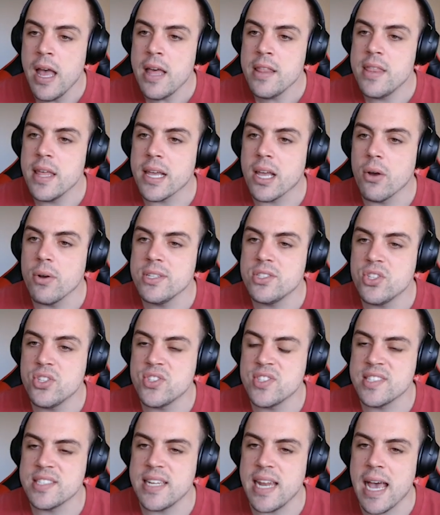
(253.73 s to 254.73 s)
they're going to
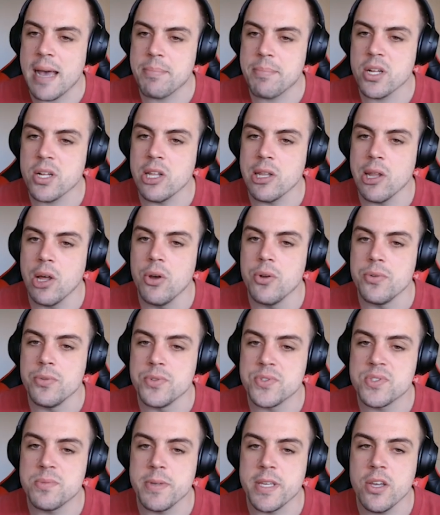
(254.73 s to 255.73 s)
snap
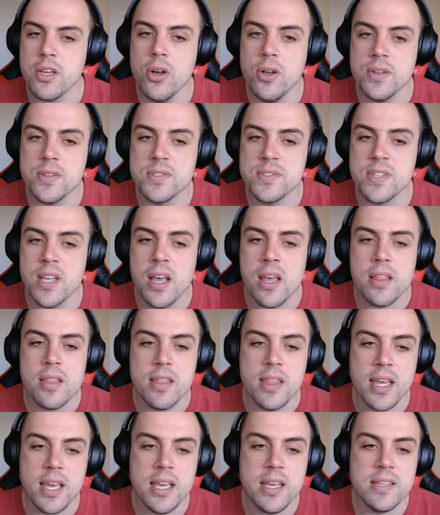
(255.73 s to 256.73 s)
closed because
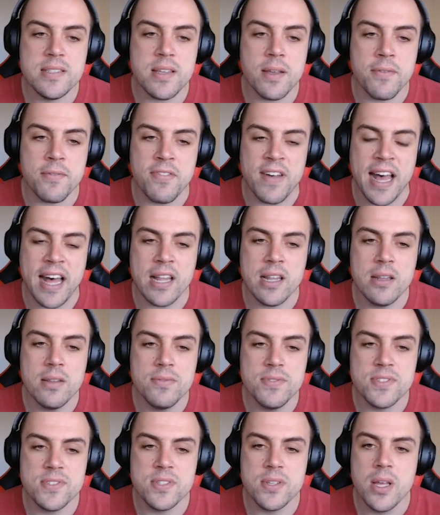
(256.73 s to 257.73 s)
these
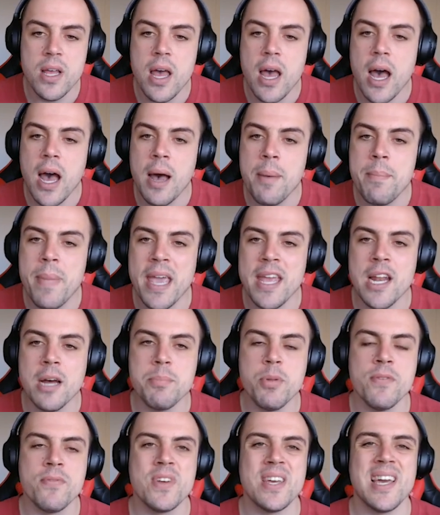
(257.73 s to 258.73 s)
valves are made up
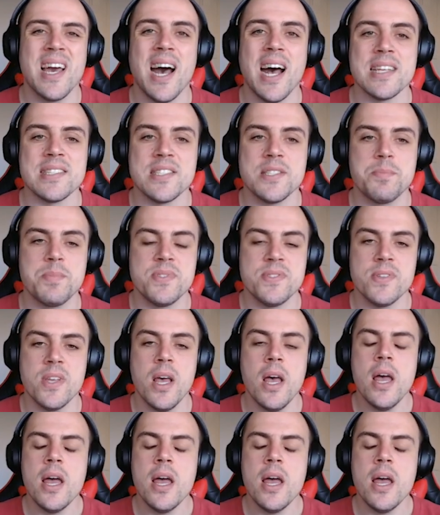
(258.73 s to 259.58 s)
of cusps.